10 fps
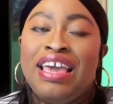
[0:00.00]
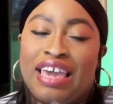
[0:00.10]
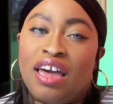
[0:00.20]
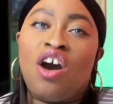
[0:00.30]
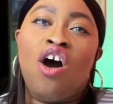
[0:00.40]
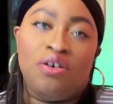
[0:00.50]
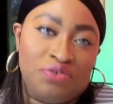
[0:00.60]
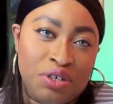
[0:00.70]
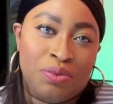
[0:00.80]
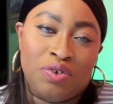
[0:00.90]
get
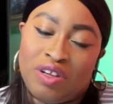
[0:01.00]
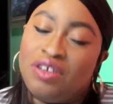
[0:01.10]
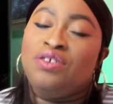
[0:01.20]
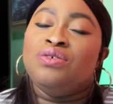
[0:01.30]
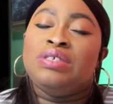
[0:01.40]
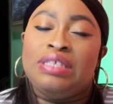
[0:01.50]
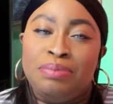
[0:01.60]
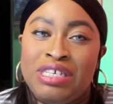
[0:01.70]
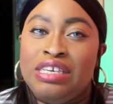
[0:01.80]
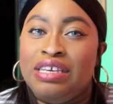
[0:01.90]
comfortable and, sip
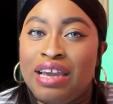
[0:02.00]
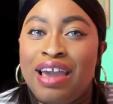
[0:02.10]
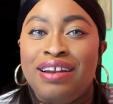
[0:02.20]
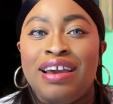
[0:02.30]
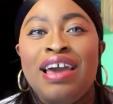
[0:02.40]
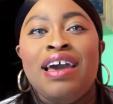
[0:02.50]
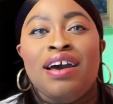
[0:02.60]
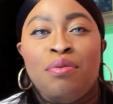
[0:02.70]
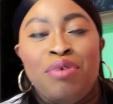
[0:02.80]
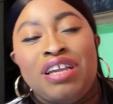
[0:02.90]
tea and
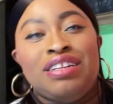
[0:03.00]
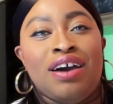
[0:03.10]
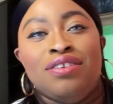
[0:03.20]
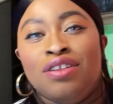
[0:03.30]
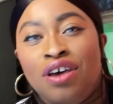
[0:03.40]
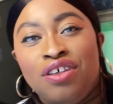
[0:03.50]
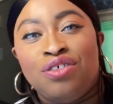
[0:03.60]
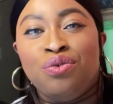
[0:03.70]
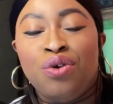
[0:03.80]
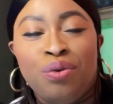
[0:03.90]
break down a lot of
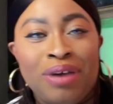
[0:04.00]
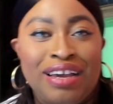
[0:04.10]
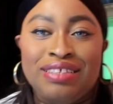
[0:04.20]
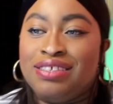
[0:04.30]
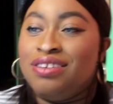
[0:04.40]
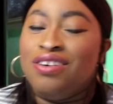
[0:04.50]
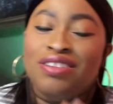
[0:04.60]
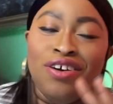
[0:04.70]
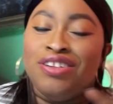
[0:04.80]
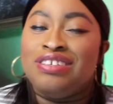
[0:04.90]
the romance and all
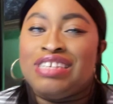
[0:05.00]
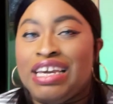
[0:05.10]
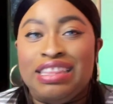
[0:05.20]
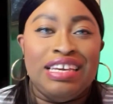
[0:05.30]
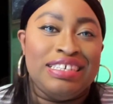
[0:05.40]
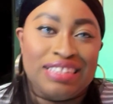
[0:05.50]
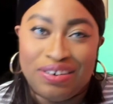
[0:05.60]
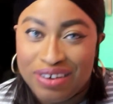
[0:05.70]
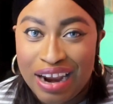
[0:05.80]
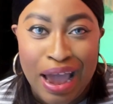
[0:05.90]
the other side things
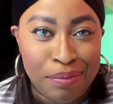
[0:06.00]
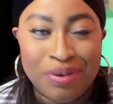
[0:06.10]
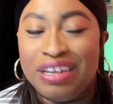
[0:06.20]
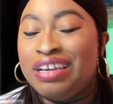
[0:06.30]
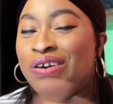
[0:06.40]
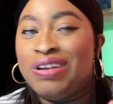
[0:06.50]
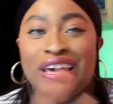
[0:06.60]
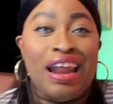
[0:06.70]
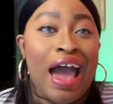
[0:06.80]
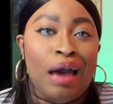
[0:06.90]
that were happening or
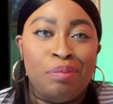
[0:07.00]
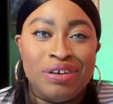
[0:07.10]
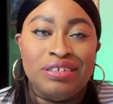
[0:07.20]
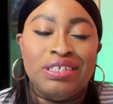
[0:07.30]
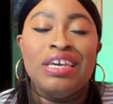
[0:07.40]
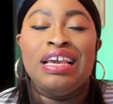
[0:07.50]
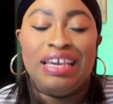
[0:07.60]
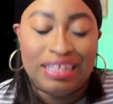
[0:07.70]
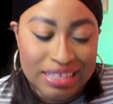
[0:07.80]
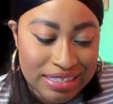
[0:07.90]
that happened
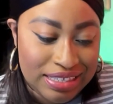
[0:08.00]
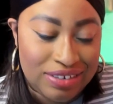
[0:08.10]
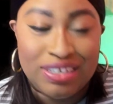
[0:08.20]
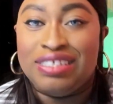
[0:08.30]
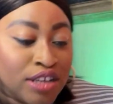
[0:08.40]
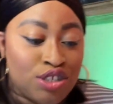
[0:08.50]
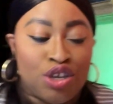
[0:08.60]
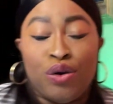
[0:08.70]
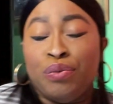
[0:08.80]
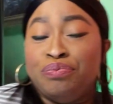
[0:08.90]
in this series. So